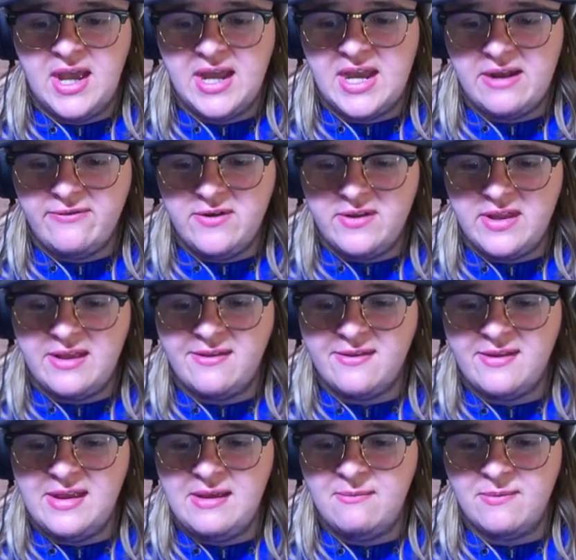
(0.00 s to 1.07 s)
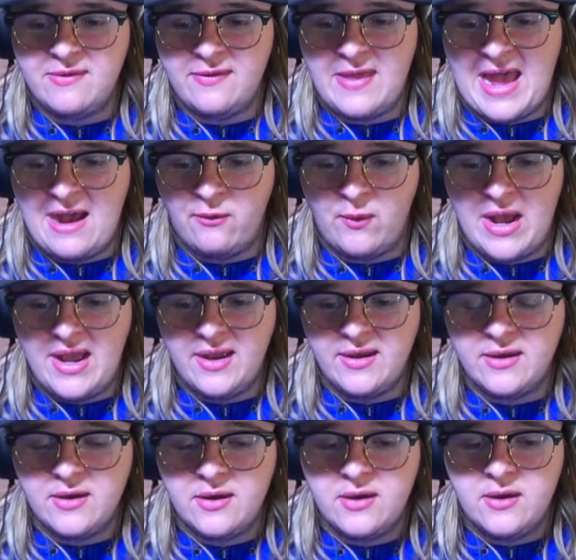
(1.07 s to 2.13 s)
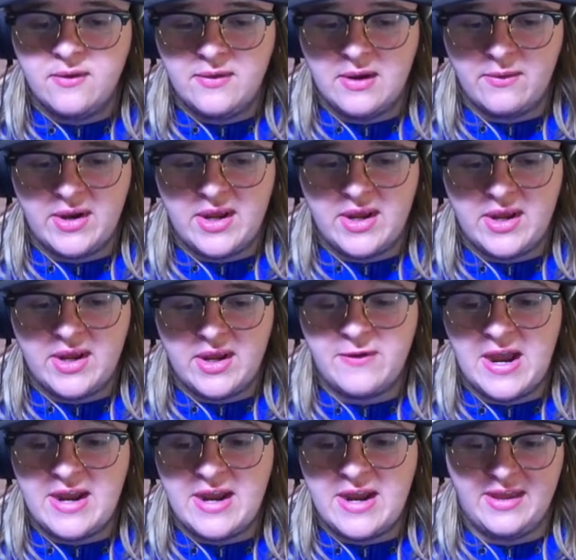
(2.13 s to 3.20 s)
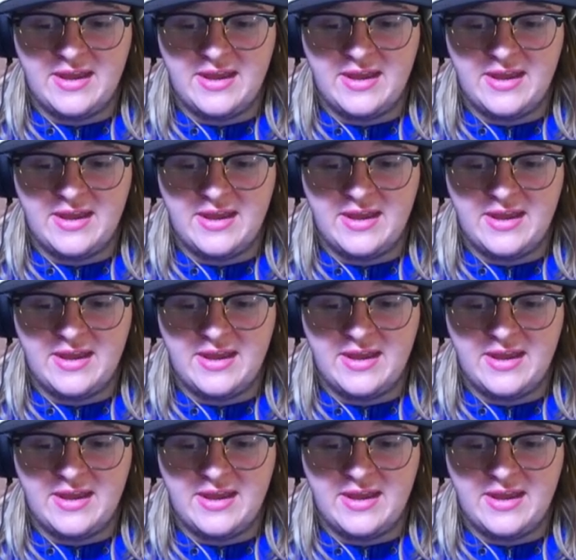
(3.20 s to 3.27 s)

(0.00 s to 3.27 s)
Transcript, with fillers: It definitely seems that way. There we go. Finally